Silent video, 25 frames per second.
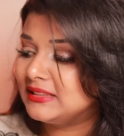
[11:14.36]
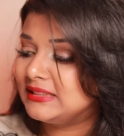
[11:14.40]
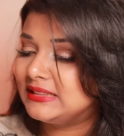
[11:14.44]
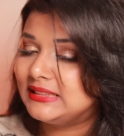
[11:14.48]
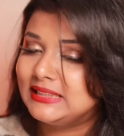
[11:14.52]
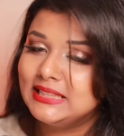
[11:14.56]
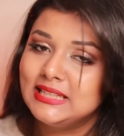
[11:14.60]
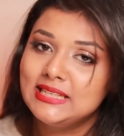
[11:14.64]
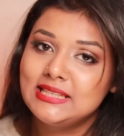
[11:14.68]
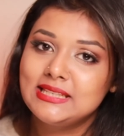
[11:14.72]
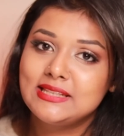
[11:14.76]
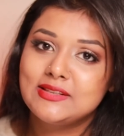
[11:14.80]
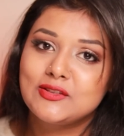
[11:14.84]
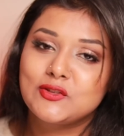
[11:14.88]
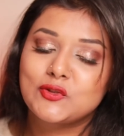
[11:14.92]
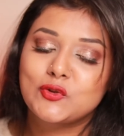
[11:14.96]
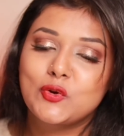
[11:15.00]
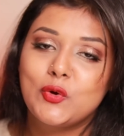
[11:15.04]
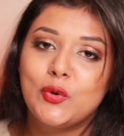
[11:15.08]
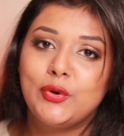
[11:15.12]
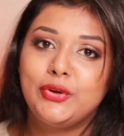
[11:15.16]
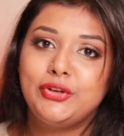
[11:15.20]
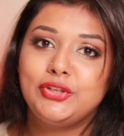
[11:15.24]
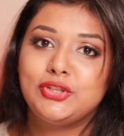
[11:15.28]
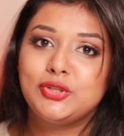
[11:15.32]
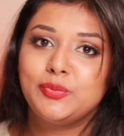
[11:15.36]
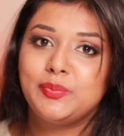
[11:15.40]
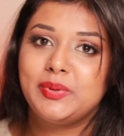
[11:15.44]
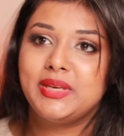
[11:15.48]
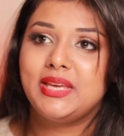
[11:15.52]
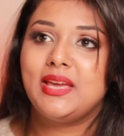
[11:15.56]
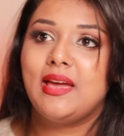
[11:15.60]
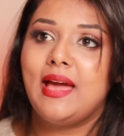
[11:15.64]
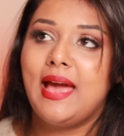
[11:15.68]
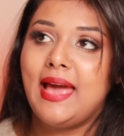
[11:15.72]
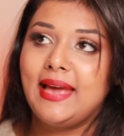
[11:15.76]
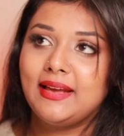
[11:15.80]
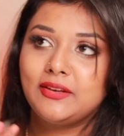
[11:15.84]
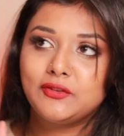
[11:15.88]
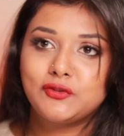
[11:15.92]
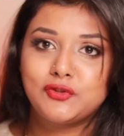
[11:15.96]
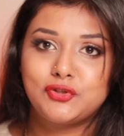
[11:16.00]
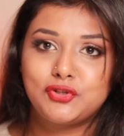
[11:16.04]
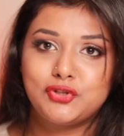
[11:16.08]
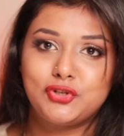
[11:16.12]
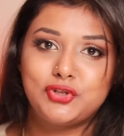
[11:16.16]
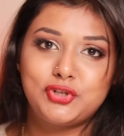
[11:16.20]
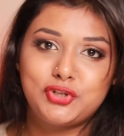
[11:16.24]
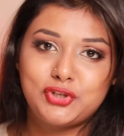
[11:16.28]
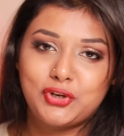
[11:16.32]
this is going to be
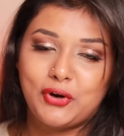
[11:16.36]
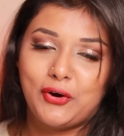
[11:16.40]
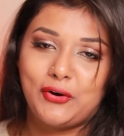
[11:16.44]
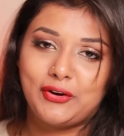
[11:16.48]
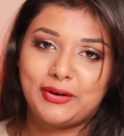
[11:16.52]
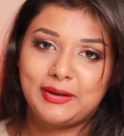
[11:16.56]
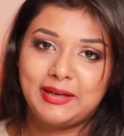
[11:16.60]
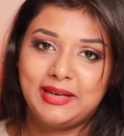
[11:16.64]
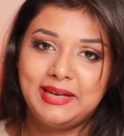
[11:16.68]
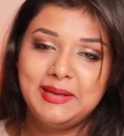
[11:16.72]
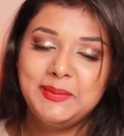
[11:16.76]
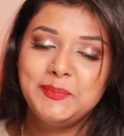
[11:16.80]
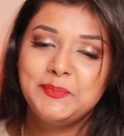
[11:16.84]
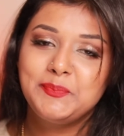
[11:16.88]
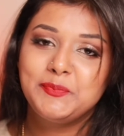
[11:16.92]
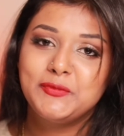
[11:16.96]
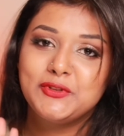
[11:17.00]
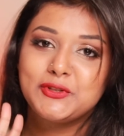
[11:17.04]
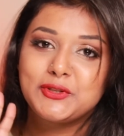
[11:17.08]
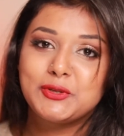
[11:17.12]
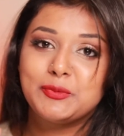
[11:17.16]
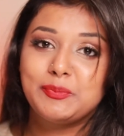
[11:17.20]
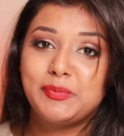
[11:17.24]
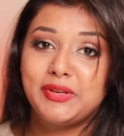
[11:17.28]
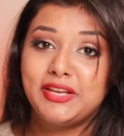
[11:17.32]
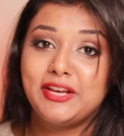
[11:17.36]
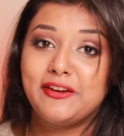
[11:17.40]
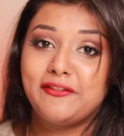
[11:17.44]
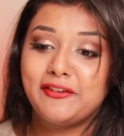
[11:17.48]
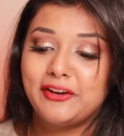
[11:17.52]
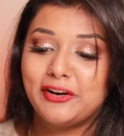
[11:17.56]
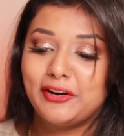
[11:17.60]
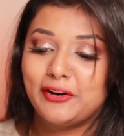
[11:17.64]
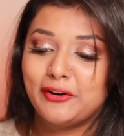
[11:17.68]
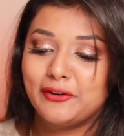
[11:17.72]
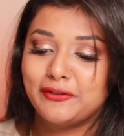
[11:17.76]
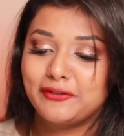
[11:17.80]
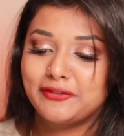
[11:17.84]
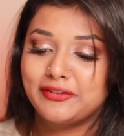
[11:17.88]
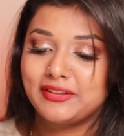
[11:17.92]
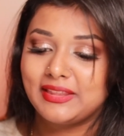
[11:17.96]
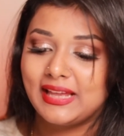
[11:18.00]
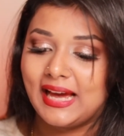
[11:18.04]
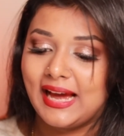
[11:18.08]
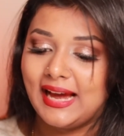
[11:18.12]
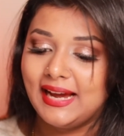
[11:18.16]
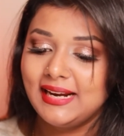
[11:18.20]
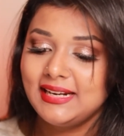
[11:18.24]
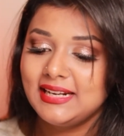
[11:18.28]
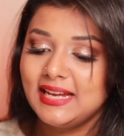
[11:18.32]
extra shocking, so be aware of
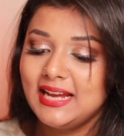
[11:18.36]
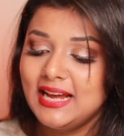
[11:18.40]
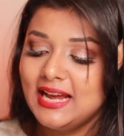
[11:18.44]
that.